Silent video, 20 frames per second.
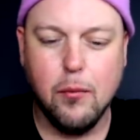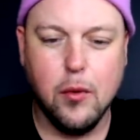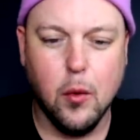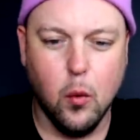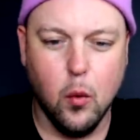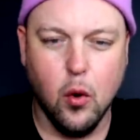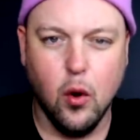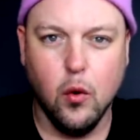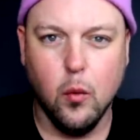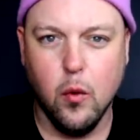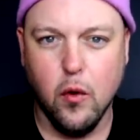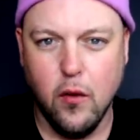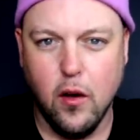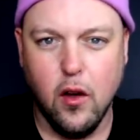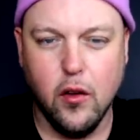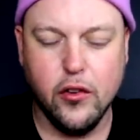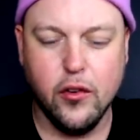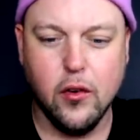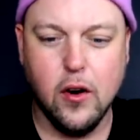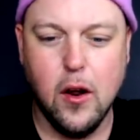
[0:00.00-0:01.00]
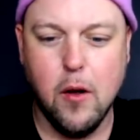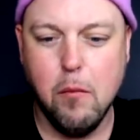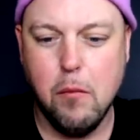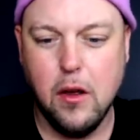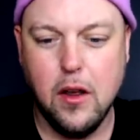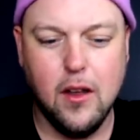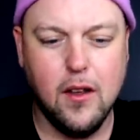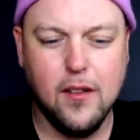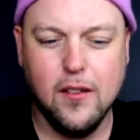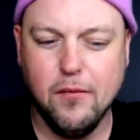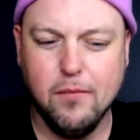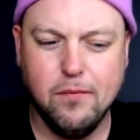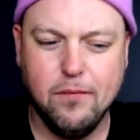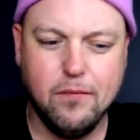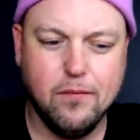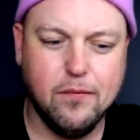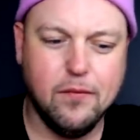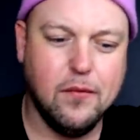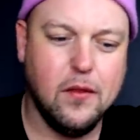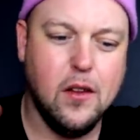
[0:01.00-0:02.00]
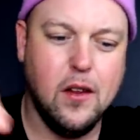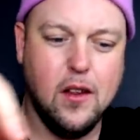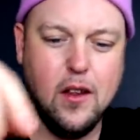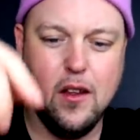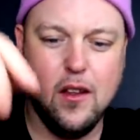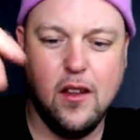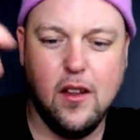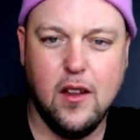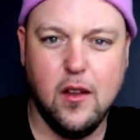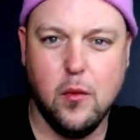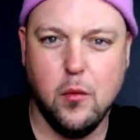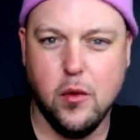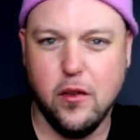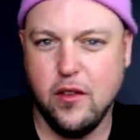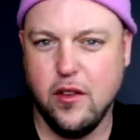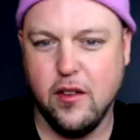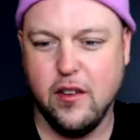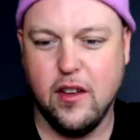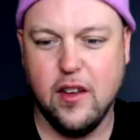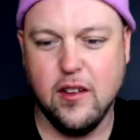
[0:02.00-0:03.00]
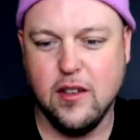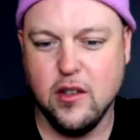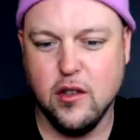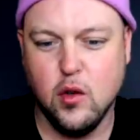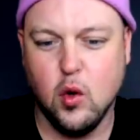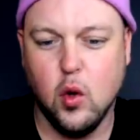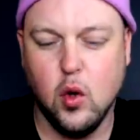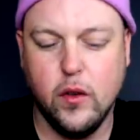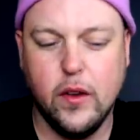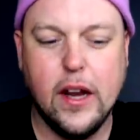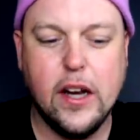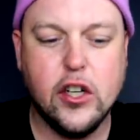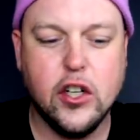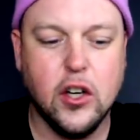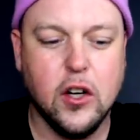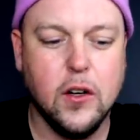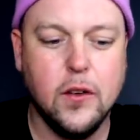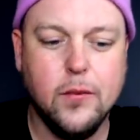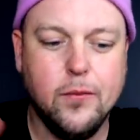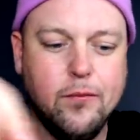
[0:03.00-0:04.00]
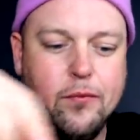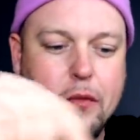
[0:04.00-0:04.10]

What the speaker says: The world revolves around me. It was his whole nature.